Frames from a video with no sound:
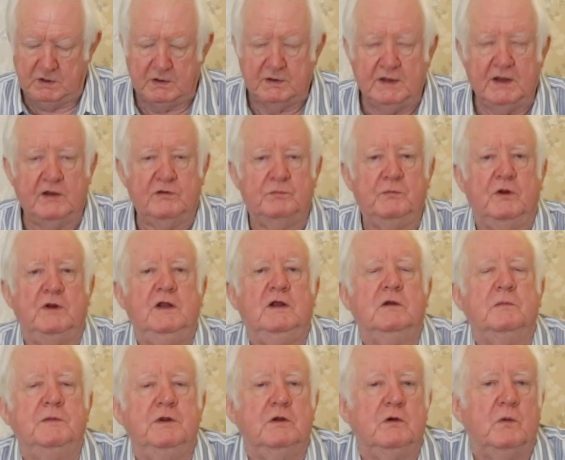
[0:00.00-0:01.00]
There's money
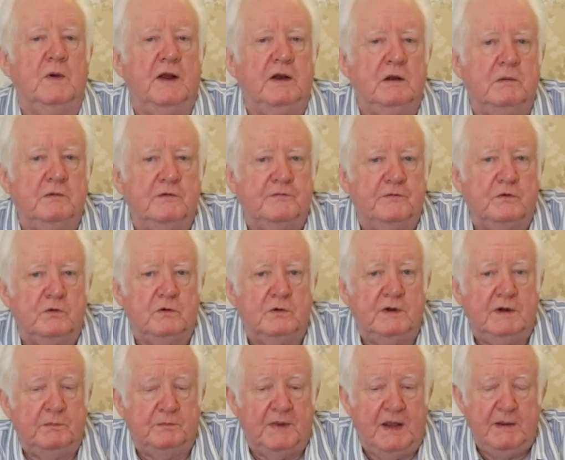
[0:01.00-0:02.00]
coming your way, number 4.
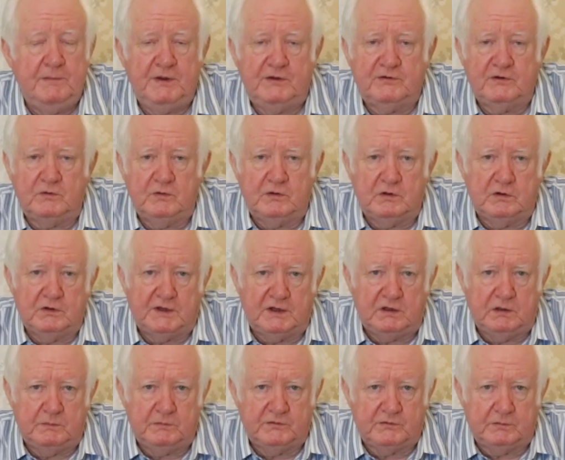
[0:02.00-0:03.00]
It may be to do with the lucky
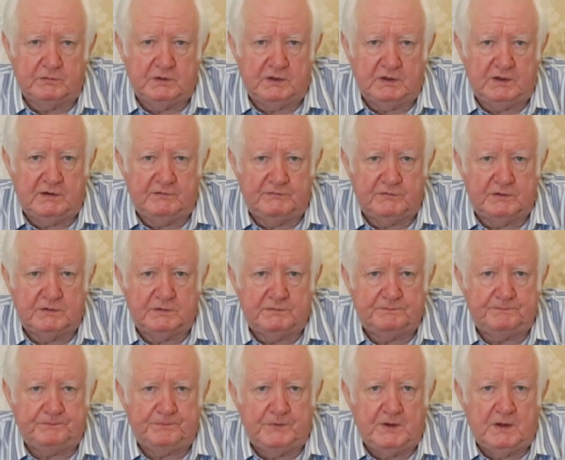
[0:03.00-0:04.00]
numbers I'm going to give you.
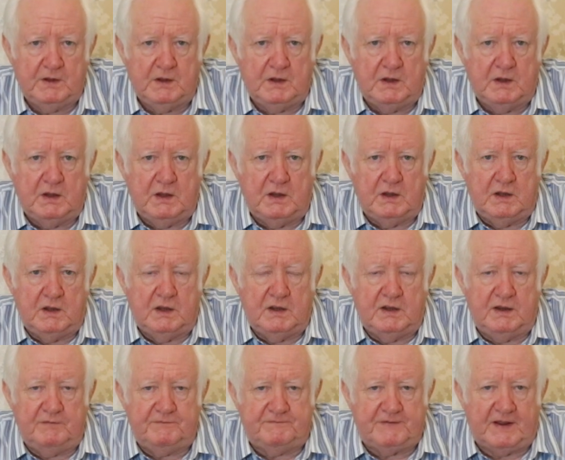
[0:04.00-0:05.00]

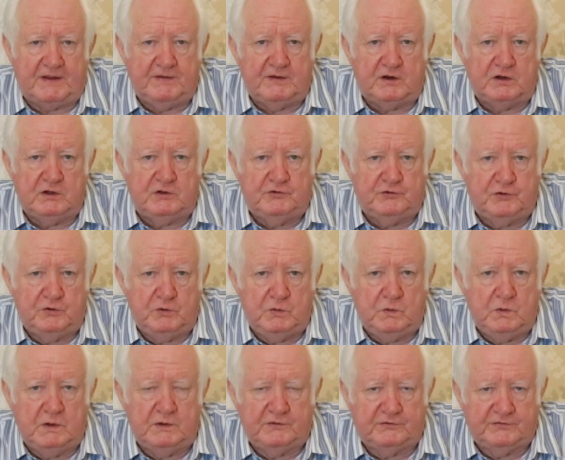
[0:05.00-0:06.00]
In fact, there are
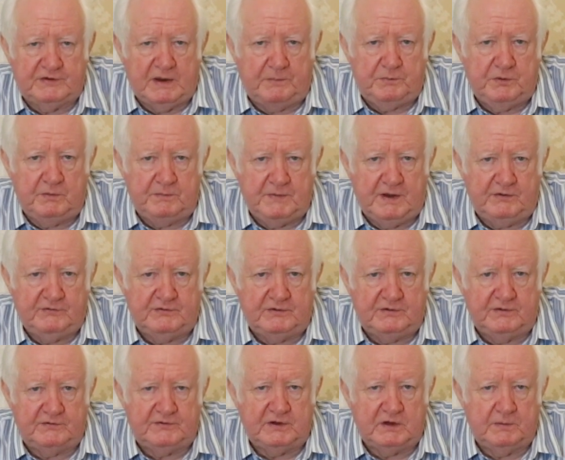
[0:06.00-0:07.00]
2 separate
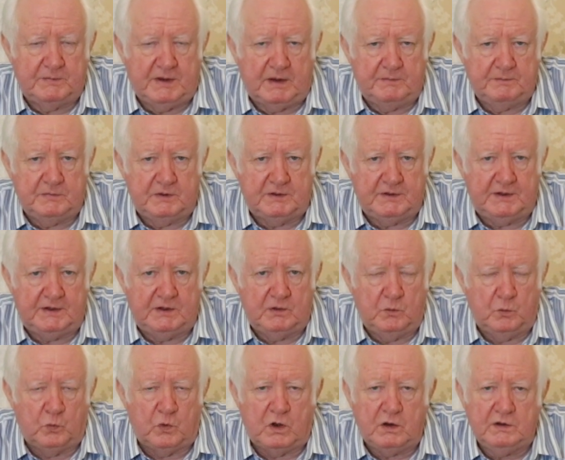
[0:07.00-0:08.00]
messages here about money.
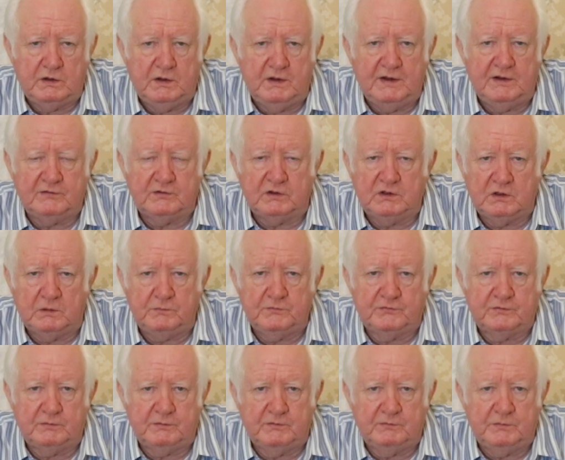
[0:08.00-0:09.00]
One is a lump
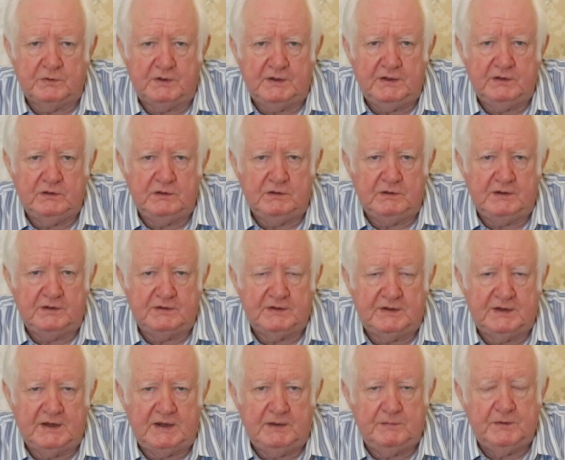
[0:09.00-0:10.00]
sum of money that you need to
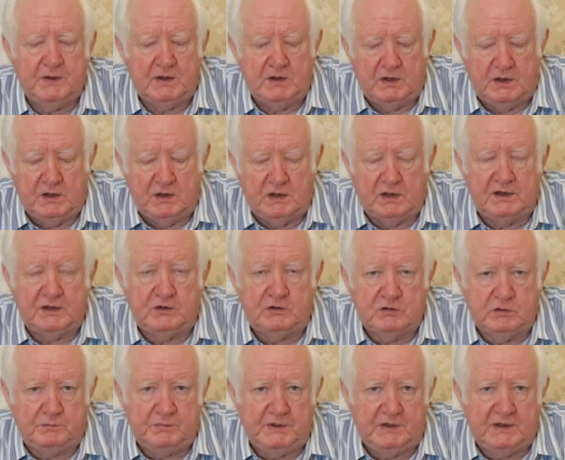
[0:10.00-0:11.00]
keep, and it
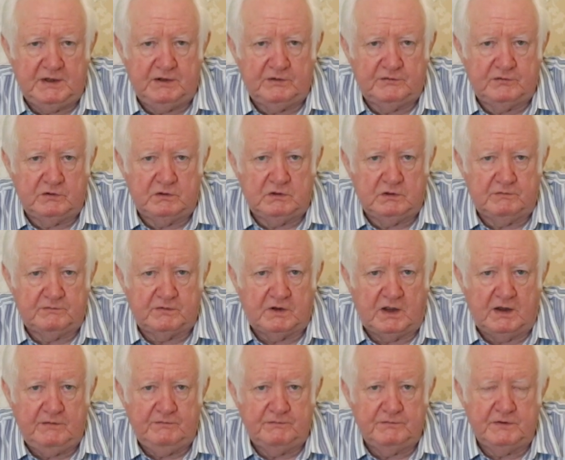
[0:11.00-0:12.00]
could be linked to your love
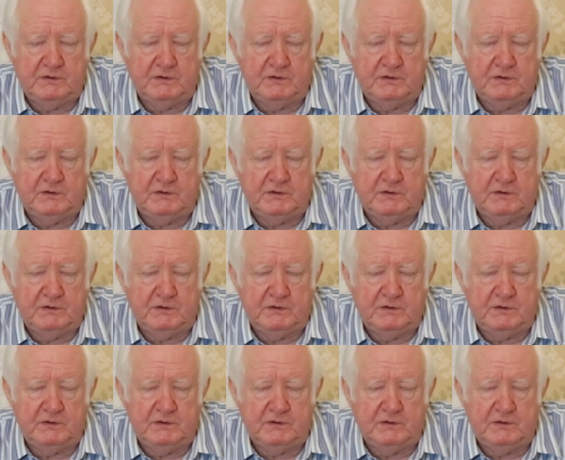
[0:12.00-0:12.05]
life.